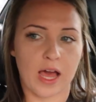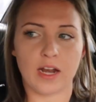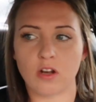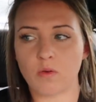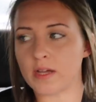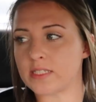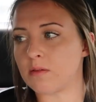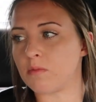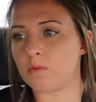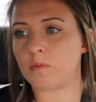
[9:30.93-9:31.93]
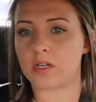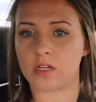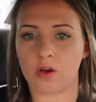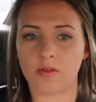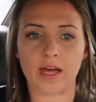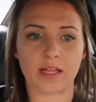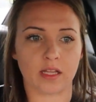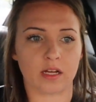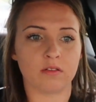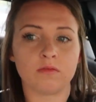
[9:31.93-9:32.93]
I don't know why someone would go
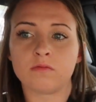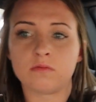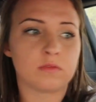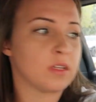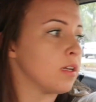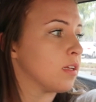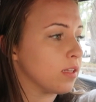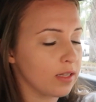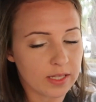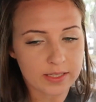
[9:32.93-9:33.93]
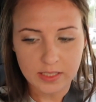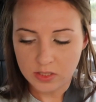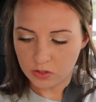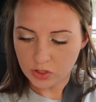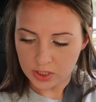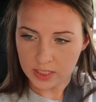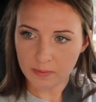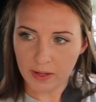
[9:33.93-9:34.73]
that low. That's so shitty.